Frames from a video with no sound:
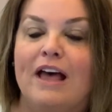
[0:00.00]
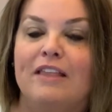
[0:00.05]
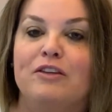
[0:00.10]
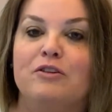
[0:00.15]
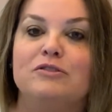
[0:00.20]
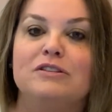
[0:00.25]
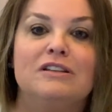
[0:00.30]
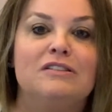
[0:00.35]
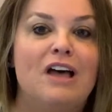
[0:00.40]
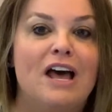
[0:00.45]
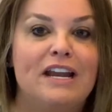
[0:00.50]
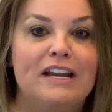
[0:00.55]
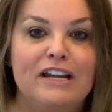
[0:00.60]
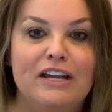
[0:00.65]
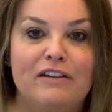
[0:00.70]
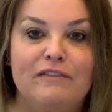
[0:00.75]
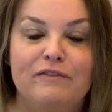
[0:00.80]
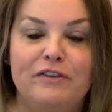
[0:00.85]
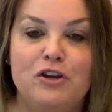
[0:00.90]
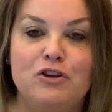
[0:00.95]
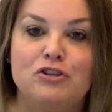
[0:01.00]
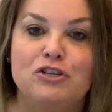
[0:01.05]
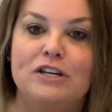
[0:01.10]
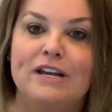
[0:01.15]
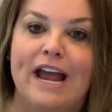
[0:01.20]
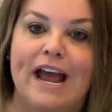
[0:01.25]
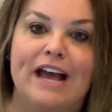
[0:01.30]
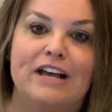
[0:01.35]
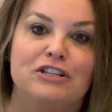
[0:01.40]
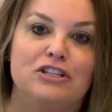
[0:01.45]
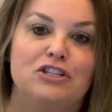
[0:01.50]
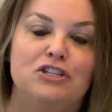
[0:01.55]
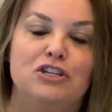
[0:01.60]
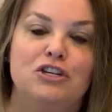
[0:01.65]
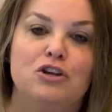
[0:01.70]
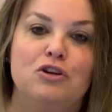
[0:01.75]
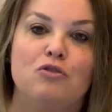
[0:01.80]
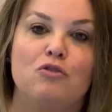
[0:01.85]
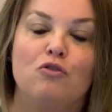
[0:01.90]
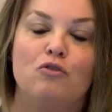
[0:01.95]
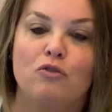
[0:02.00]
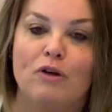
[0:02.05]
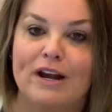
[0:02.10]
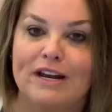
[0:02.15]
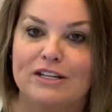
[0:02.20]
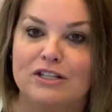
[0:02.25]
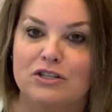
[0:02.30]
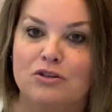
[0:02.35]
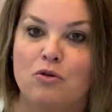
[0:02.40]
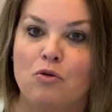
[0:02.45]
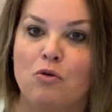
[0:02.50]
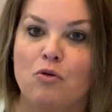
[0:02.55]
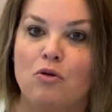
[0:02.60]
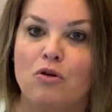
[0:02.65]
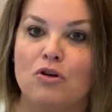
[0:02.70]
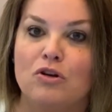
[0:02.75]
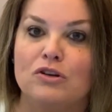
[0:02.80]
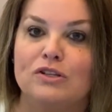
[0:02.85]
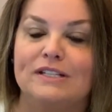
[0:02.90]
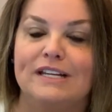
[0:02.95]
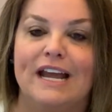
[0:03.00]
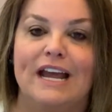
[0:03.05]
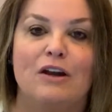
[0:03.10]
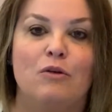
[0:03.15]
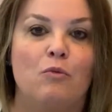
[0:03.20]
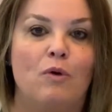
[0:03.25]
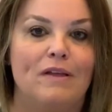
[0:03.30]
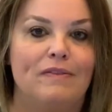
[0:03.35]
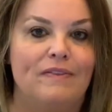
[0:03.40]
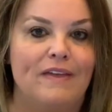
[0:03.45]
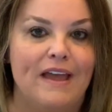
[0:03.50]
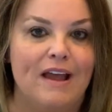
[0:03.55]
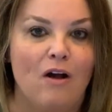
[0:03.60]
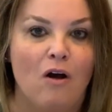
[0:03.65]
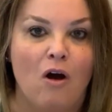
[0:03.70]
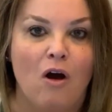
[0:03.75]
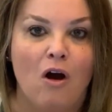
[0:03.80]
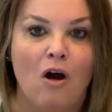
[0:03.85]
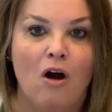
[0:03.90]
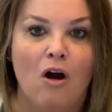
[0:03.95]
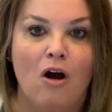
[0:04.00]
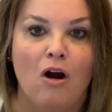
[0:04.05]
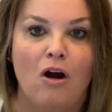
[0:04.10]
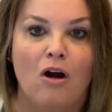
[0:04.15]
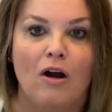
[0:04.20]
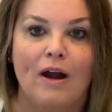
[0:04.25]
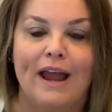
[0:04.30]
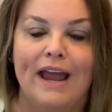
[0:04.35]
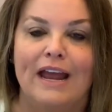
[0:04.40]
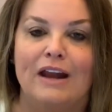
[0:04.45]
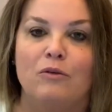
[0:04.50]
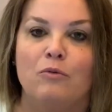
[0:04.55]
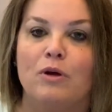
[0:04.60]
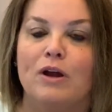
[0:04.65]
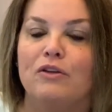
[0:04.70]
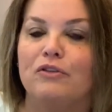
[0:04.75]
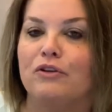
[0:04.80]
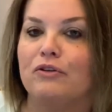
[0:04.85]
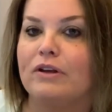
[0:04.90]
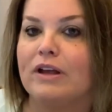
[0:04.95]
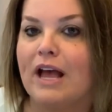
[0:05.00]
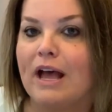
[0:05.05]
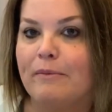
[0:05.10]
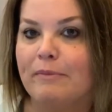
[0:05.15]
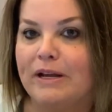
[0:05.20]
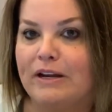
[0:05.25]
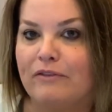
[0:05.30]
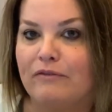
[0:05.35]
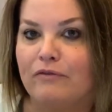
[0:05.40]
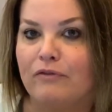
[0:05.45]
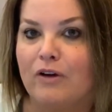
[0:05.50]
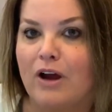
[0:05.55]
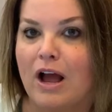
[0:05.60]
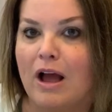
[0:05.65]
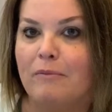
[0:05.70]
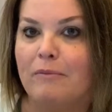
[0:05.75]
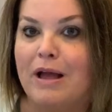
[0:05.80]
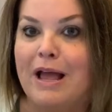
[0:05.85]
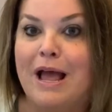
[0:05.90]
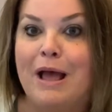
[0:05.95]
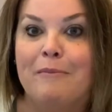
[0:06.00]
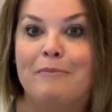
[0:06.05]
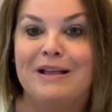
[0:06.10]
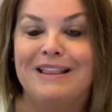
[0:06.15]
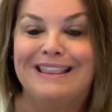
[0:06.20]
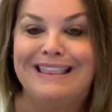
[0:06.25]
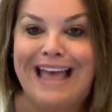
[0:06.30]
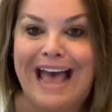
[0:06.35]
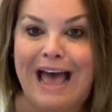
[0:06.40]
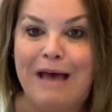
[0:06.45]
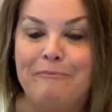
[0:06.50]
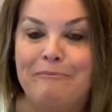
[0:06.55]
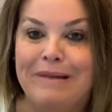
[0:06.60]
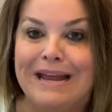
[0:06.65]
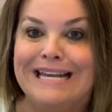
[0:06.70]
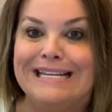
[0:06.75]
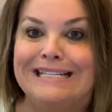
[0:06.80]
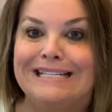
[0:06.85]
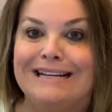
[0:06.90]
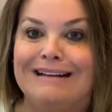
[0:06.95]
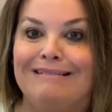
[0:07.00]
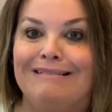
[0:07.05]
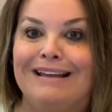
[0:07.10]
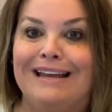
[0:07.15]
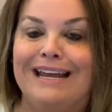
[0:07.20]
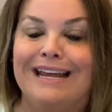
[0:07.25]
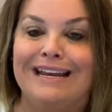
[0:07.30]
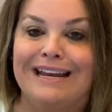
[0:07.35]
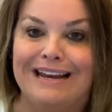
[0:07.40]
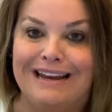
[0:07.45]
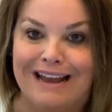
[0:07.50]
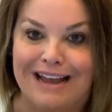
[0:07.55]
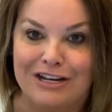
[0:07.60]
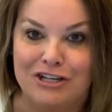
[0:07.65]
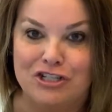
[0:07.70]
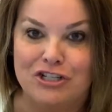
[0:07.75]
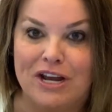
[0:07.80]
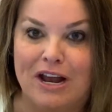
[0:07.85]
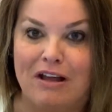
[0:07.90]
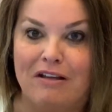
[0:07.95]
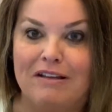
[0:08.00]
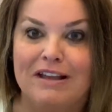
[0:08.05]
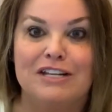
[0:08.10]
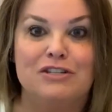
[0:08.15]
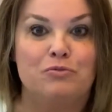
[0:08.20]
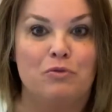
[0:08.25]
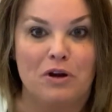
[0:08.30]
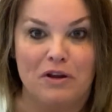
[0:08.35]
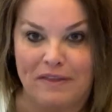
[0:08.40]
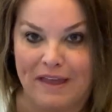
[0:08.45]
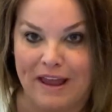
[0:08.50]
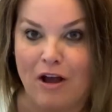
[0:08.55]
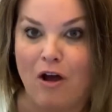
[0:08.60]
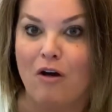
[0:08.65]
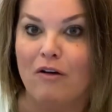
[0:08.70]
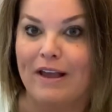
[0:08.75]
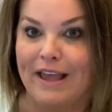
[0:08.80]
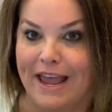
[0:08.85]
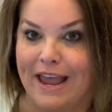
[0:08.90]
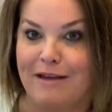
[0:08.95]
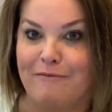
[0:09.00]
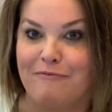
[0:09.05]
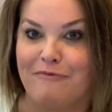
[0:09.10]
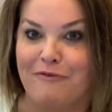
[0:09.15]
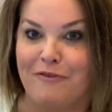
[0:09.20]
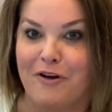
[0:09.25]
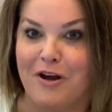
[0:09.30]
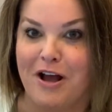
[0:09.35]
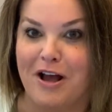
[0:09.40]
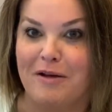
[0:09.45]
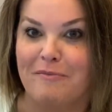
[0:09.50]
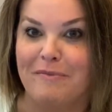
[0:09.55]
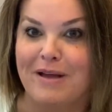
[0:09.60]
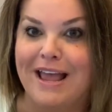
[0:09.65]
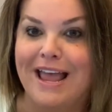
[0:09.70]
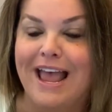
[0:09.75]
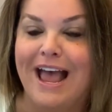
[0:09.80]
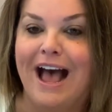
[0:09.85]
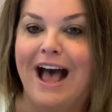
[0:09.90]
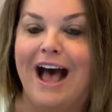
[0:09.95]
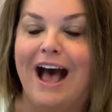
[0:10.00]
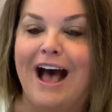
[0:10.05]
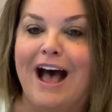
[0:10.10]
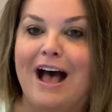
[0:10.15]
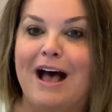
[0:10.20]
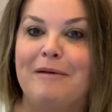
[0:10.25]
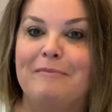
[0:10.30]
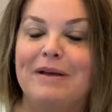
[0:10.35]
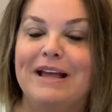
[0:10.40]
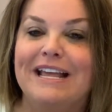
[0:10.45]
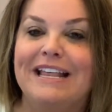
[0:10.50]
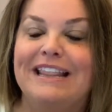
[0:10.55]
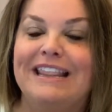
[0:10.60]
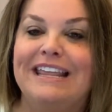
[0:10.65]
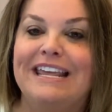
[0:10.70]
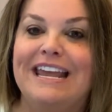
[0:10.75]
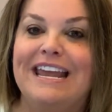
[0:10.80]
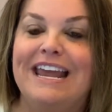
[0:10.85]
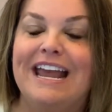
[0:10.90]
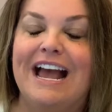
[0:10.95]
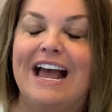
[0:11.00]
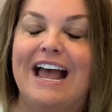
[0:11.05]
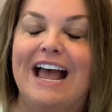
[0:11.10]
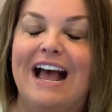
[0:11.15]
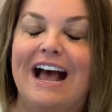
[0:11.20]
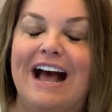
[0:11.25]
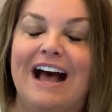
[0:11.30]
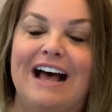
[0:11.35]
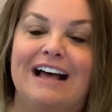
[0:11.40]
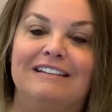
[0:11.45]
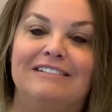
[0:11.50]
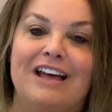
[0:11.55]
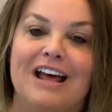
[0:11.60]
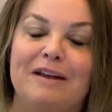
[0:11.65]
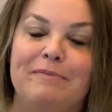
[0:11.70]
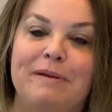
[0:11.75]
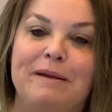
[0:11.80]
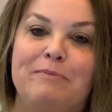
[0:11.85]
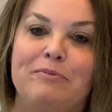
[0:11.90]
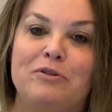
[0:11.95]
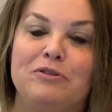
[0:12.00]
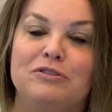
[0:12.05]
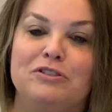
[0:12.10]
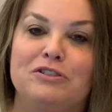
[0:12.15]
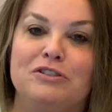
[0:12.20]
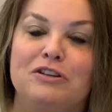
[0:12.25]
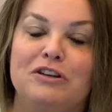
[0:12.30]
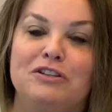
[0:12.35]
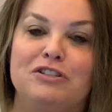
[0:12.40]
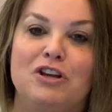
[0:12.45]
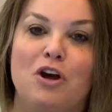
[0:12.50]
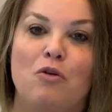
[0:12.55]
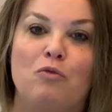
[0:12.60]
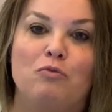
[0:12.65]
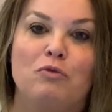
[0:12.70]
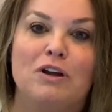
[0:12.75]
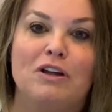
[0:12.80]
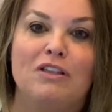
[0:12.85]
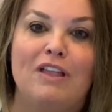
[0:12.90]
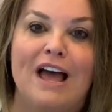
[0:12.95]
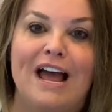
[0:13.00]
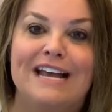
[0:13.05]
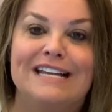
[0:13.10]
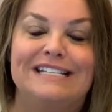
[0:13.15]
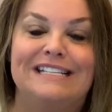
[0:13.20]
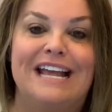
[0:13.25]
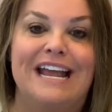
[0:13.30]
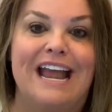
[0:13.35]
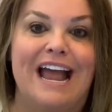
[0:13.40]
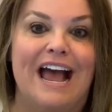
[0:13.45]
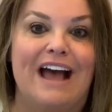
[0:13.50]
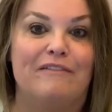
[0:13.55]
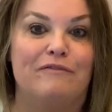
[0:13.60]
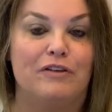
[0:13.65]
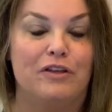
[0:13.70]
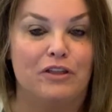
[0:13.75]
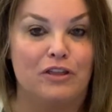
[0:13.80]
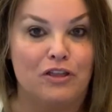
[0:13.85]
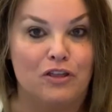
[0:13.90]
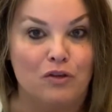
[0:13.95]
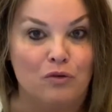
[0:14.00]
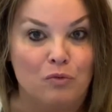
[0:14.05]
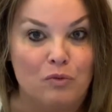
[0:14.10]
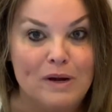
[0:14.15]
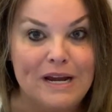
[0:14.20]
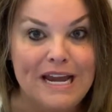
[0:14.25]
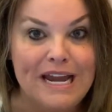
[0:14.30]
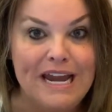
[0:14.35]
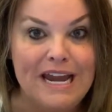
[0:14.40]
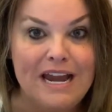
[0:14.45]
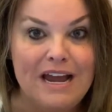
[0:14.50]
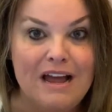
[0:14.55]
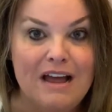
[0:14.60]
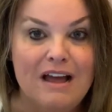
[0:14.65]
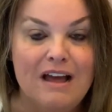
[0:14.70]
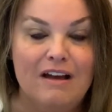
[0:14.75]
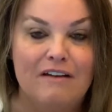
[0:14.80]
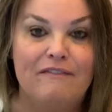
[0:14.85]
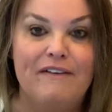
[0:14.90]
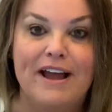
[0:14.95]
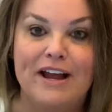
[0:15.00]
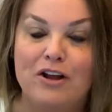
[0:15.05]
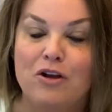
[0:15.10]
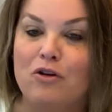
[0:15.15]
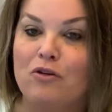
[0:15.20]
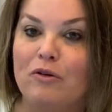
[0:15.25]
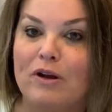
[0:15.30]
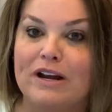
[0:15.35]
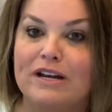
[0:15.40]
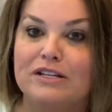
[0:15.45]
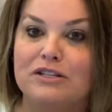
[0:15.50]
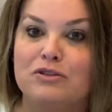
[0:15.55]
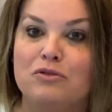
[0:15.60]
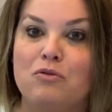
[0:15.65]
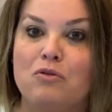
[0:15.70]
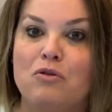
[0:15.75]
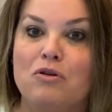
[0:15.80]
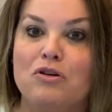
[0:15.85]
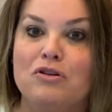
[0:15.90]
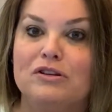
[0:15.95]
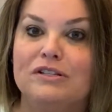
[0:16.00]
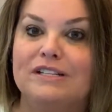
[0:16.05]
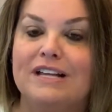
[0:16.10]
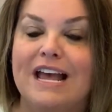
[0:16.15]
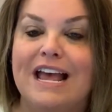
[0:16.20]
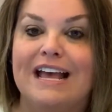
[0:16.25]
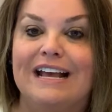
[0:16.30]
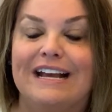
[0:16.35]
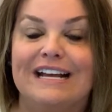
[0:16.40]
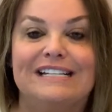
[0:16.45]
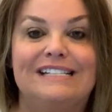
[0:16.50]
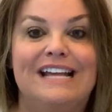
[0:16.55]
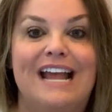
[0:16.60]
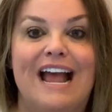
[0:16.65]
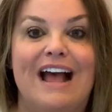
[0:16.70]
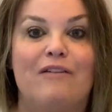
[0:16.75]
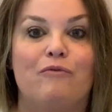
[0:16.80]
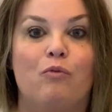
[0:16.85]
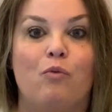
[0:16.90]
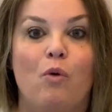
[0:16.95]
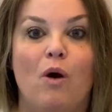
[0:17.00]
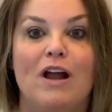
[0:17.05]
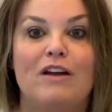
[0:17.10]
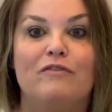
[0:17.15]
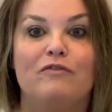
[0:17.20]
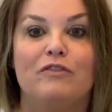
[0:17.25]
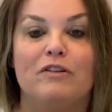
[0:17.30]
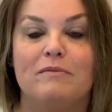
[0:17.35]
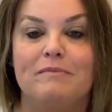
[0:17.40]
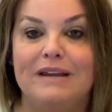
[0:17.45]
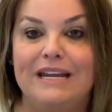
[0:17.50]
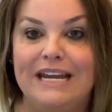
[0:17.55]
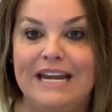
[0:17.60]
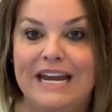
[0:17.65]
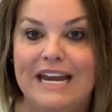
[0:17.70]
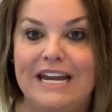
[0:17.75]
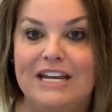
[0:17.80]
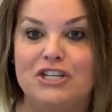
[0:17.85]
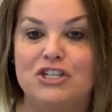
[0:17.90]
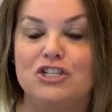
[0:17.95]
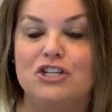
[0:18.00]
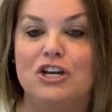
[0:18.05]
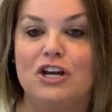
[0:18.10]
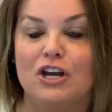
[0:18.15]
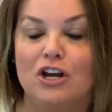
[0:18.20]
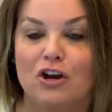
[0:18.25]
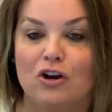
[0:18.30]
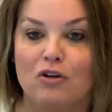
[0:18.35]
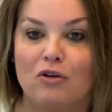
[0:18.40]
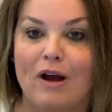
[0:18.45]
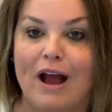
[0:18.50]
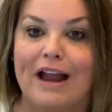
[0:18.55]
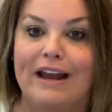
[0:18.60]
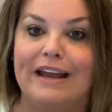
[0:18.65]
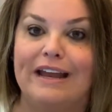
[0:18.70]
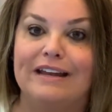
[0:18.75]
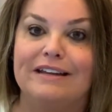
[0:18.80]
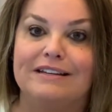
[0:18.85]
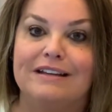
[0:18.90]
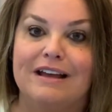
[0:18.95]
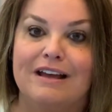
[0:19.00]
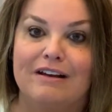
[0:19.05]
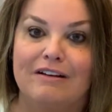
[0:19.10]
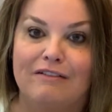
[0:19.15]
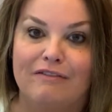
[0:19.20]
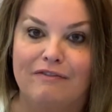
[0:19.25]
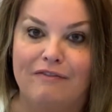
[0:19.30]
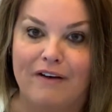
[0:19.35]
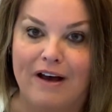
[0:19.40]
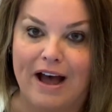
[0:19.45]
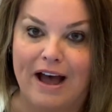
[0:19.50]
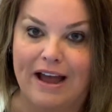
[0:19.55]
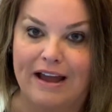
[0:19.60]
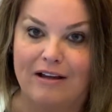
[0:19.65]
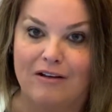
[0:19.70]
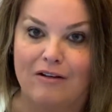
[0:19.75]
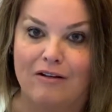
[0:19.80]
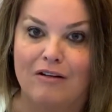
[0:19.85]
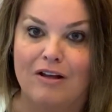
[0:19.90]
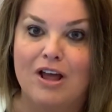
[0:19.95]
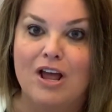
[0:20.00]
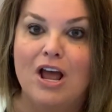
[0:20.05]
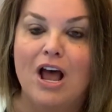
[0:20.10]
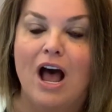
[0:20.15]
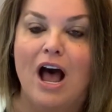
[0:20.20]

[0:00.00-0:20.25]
There's a lot of confusion as to credit scores and what they are and where they're coming from, but that basically in a nutshell is where they all came from. Um, the, uh, a lot of people don't realize they have three FICO credit scores because they have one from each credit file.